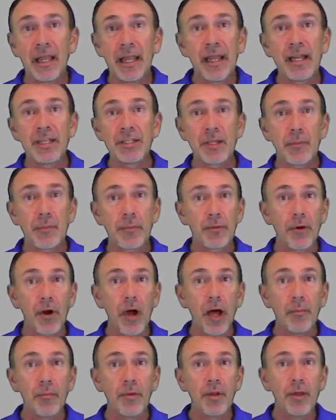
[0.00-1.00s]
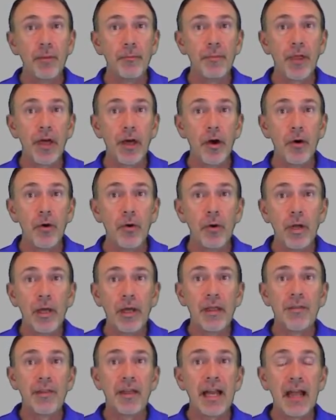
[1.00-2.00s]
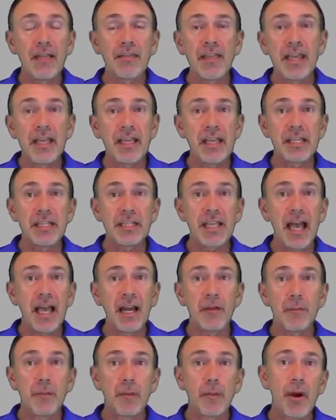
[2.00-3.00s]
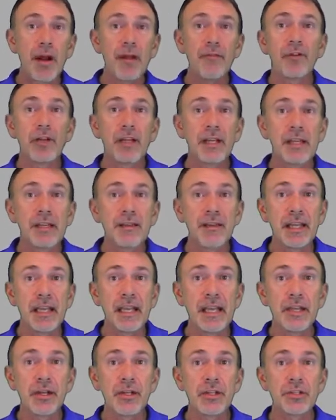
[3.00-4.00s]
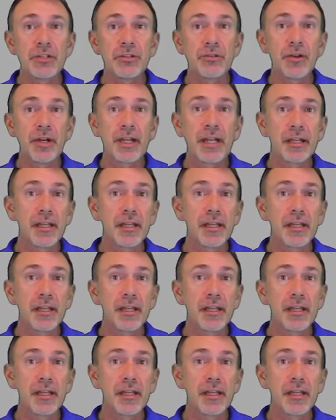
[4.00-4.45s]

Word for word: And it's a problem, though, that I think is kind of prevalent in the industry,